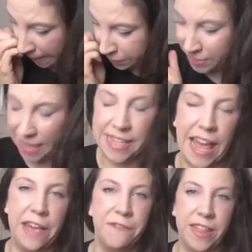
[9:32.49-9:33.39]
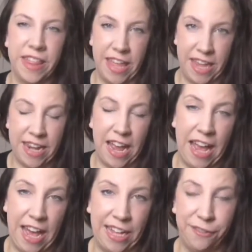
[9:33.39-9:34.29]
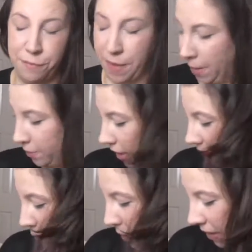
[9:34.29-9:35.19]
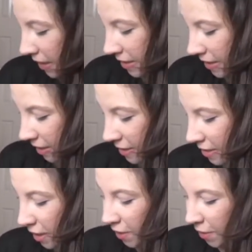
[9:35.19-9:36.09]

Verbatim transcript: So that's everything I had from Poundland and Wilkinson's.